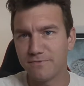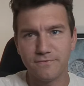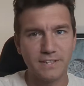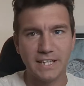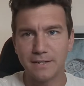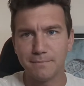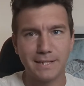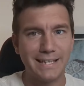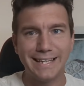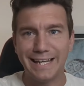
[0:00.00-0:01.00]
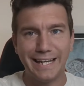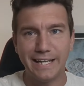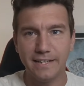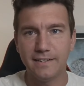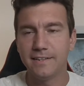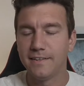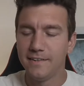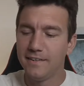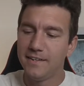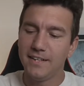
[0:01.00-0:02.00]
Flame clan,
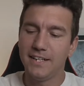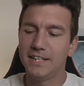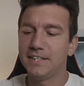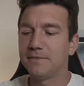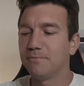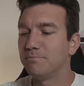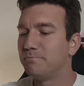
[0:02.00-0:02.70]
um,